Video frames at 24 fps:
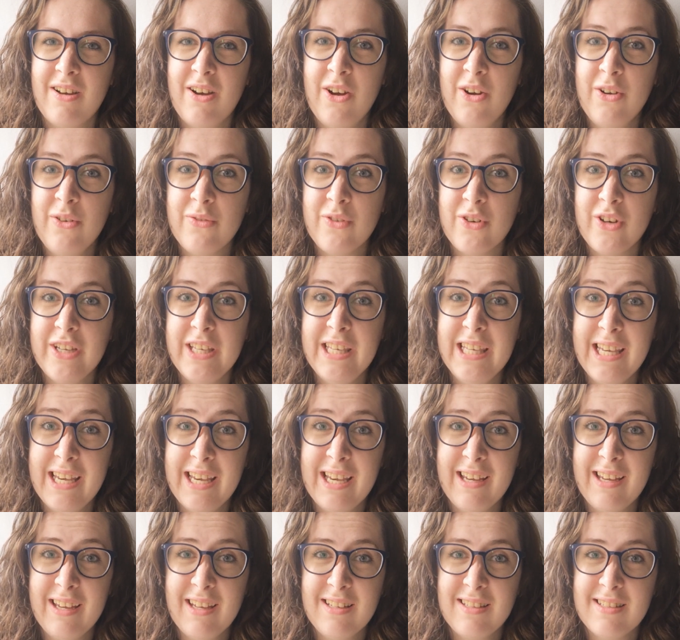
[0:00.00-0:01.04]
over a
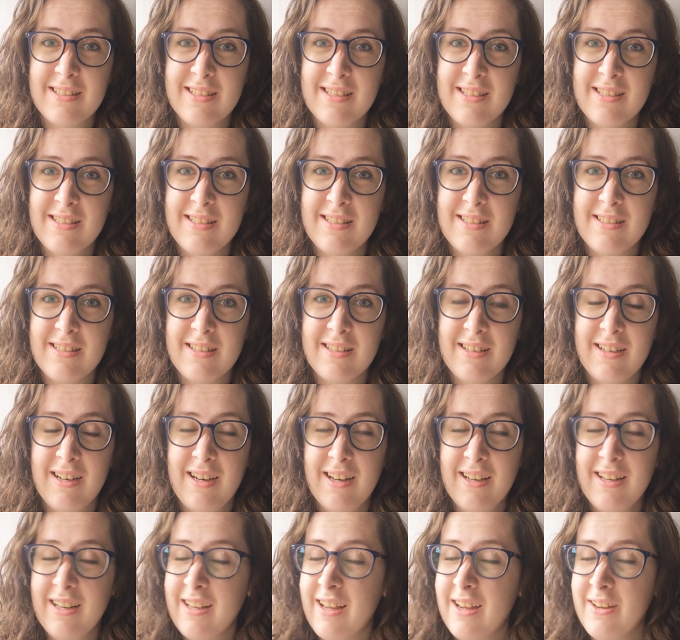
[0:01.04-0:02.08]
year since
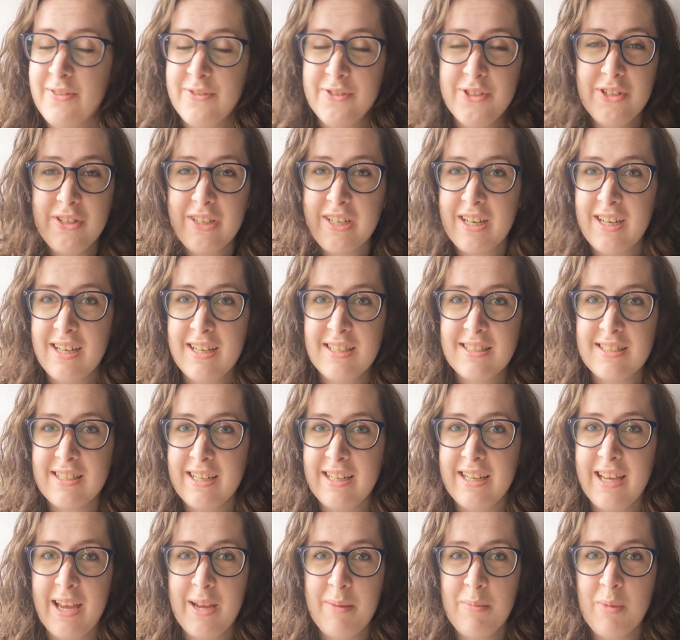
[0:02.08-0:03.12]
I left you guys
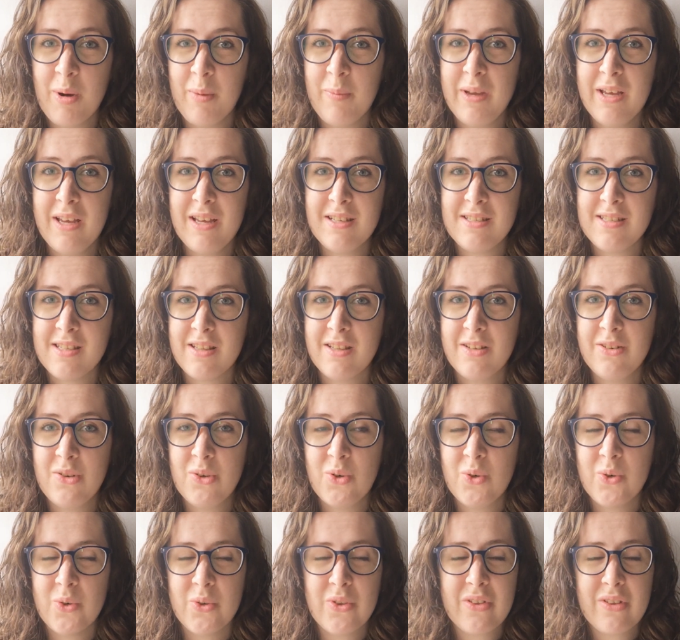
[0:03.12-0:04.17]
and came up here to the
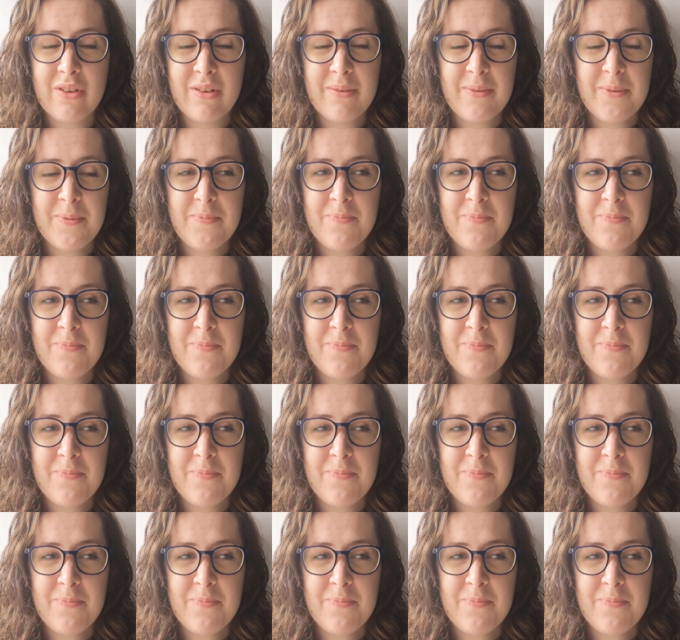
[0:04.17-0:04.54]
north.